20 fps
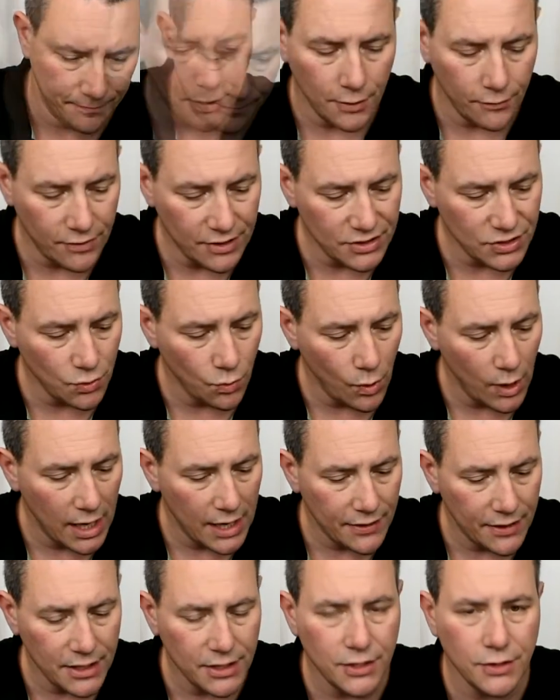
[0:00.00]
The reason
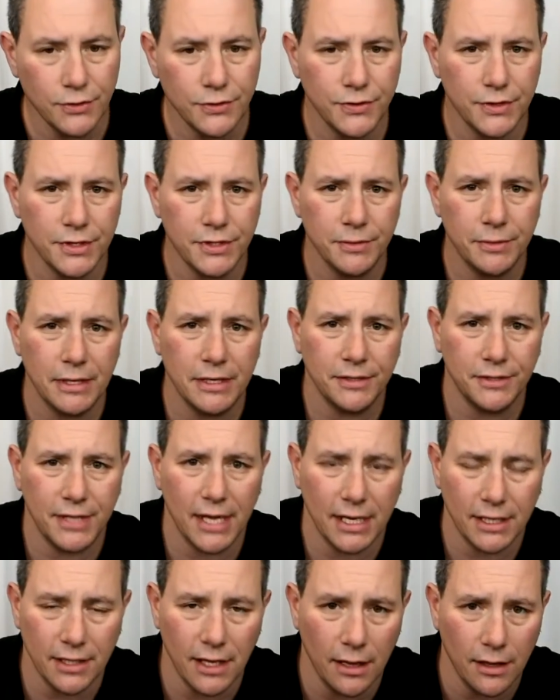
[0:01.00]
why they use this
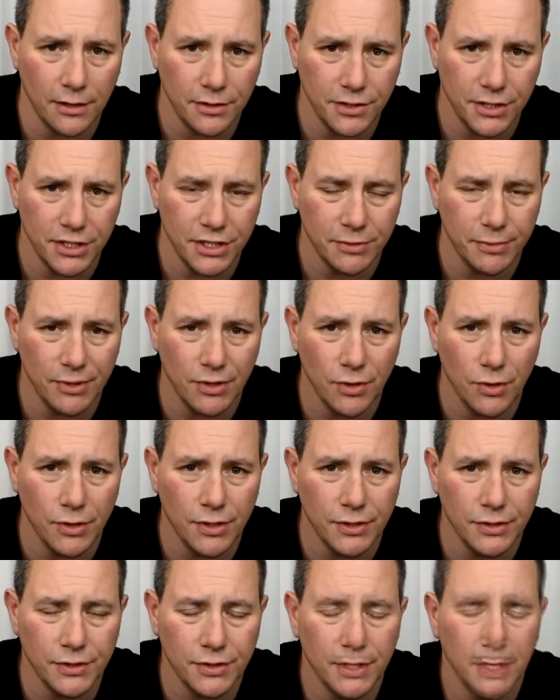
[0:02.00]
technology is
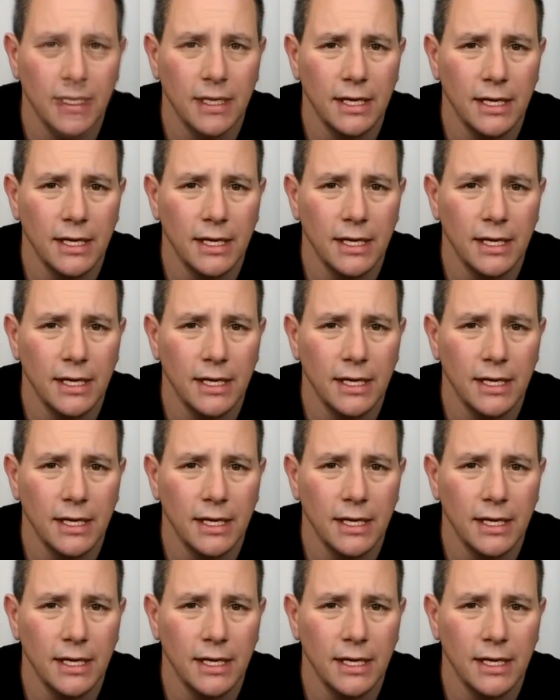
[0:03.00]
because